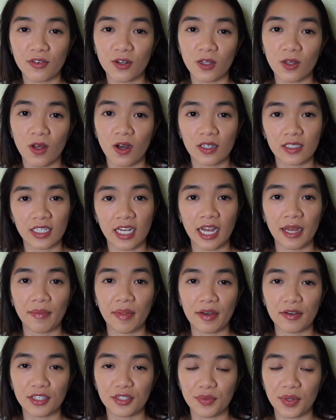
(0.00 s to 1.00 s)
a long time.
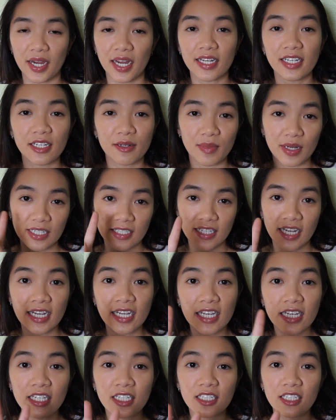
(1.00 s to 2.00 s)
That was where I did my
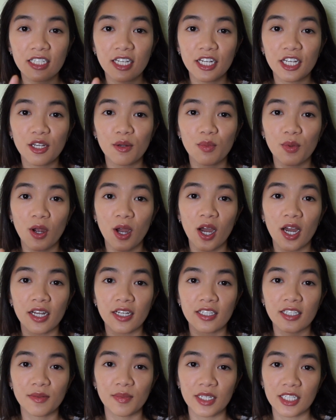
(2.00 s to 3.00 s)
second study
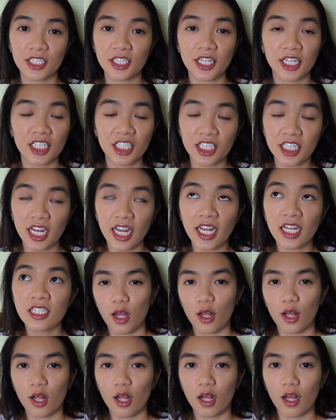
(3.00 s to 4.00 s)
abroad semester exchange.
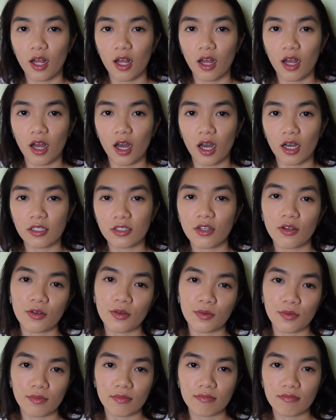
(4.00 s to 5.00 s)
So
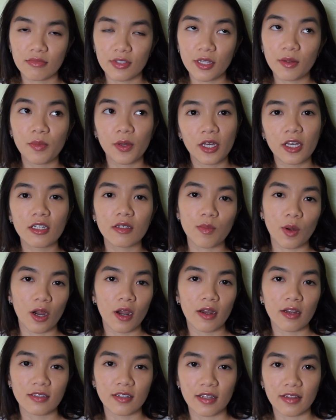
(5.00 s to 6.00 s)
the biggest
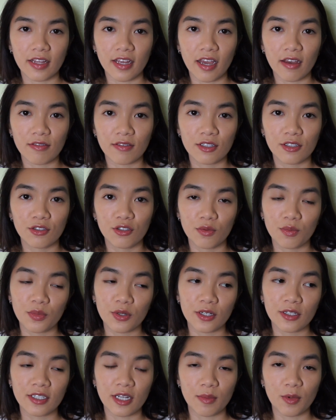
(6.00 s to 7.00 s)
part is that they have
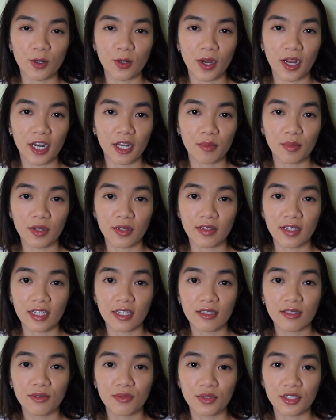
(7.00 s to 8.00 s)
super democratic
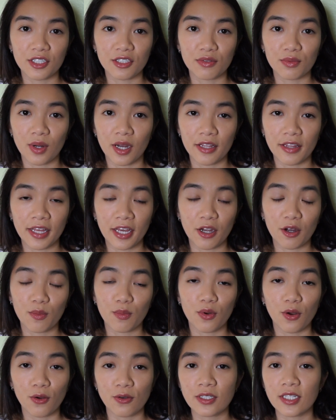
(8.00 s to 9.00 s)
beliefs, which is why they are
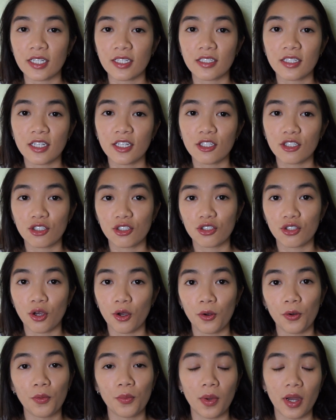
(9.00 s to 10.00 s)
protesting
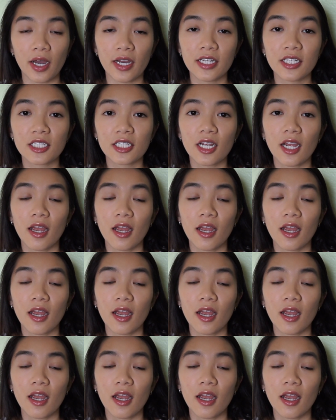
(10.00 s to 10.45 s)
so much